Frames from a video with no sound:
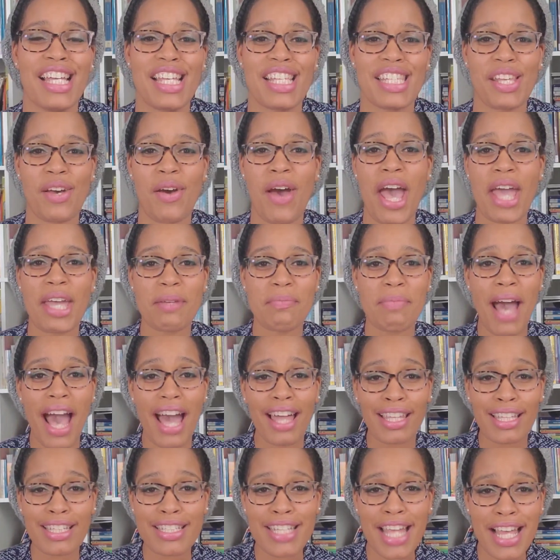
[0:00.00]
So I
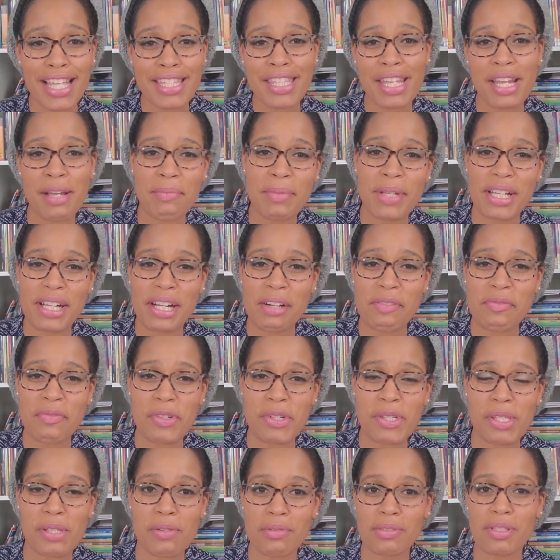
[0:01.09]
apologize that I've been gone for
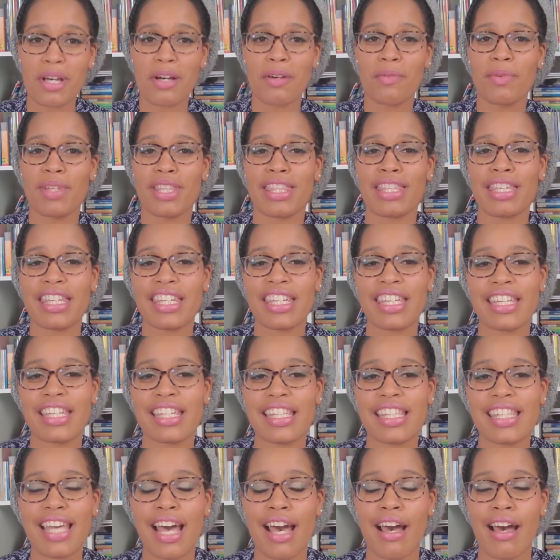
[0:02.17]
so long with
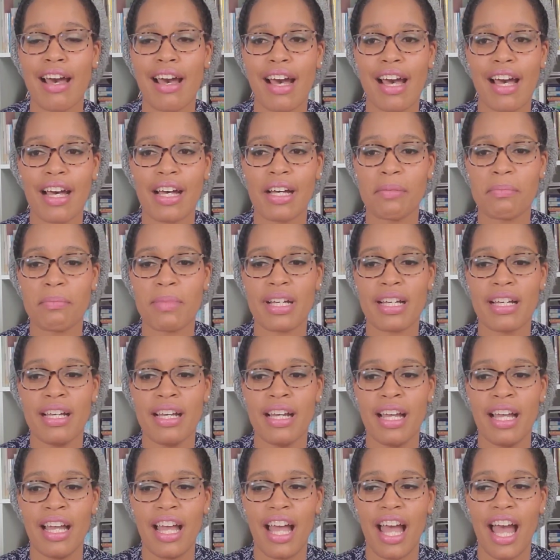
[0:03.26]
these. Um,
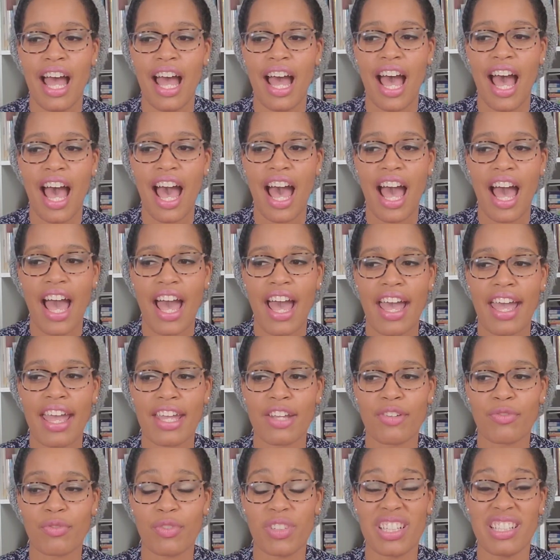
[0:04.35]

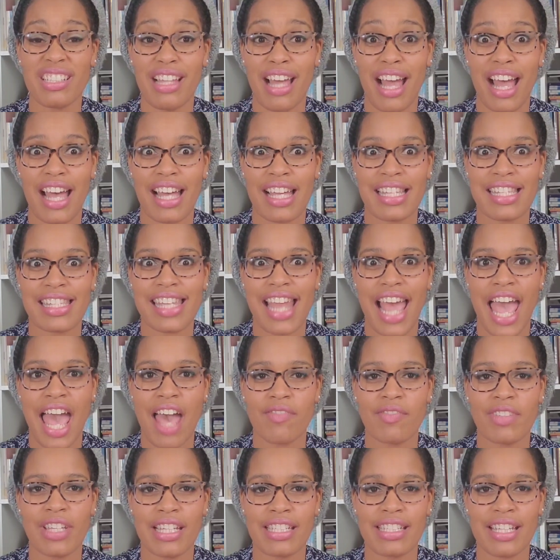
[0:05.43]
I realized I
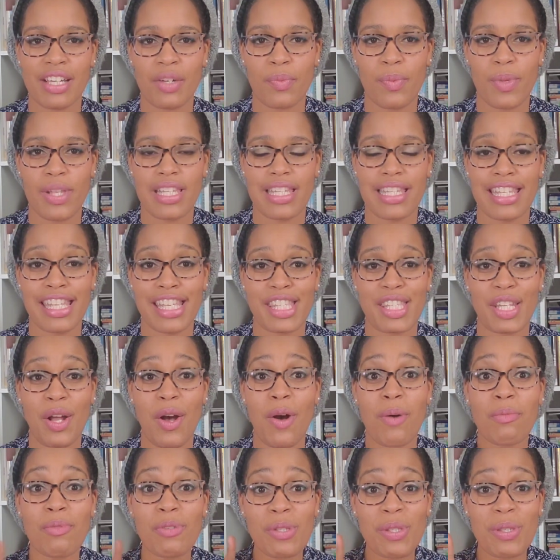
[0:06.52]
have not done one of these in
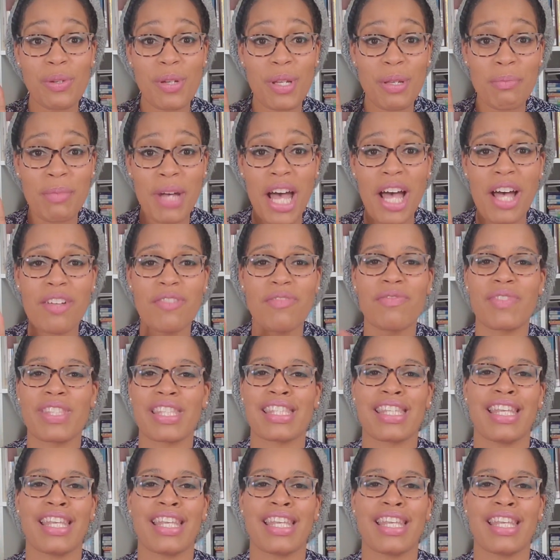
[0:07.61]
almost three months.